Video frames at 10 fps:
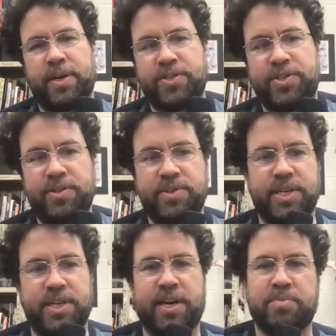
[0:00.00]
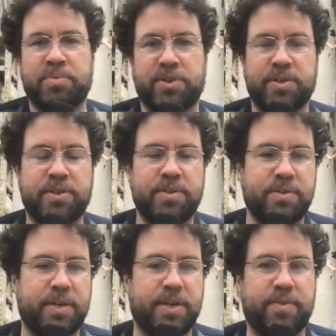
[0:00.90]
student at Edinburgh,
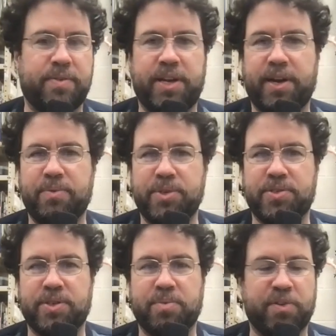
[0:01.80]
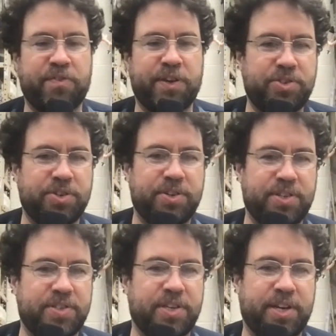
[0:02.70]
and I was a professor at
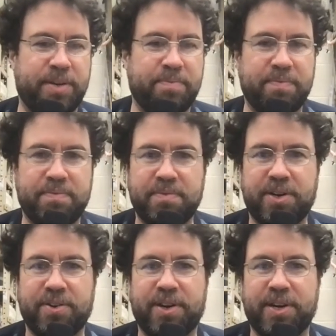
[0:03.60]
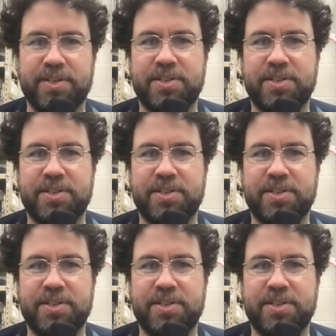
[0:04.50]
the time, correct?